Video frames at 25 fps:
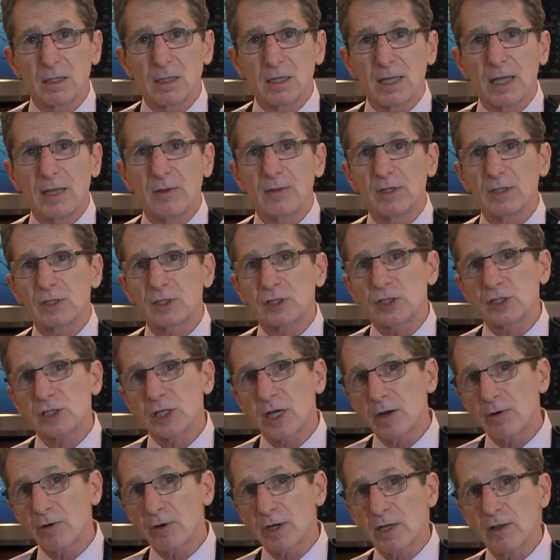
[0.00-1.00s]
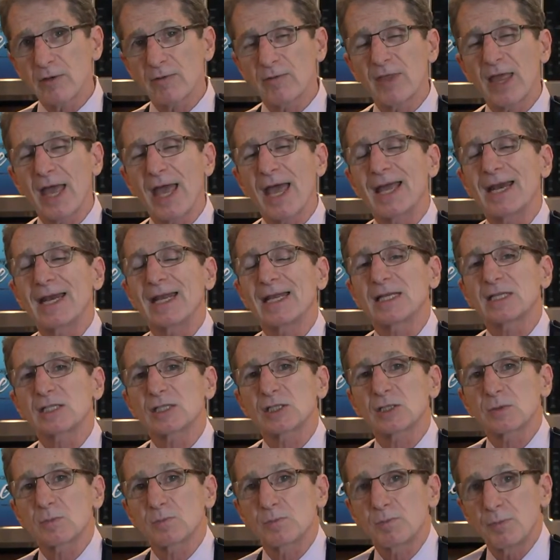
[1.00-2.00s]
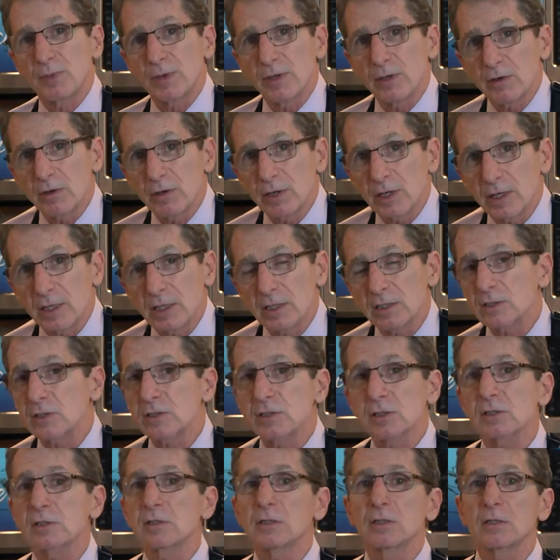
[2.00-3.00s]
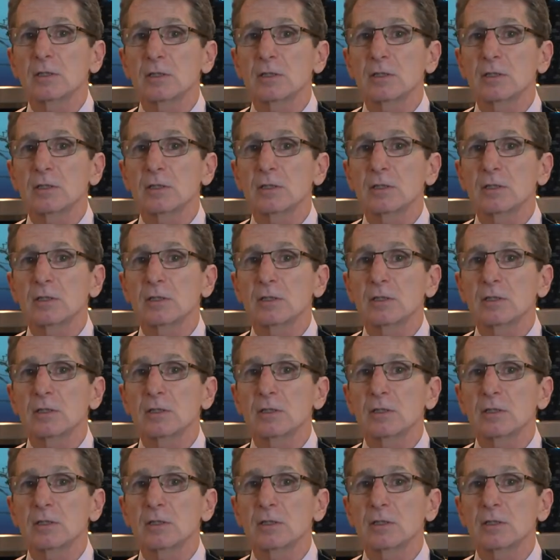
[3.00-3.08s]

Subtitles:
And the sharing of that experience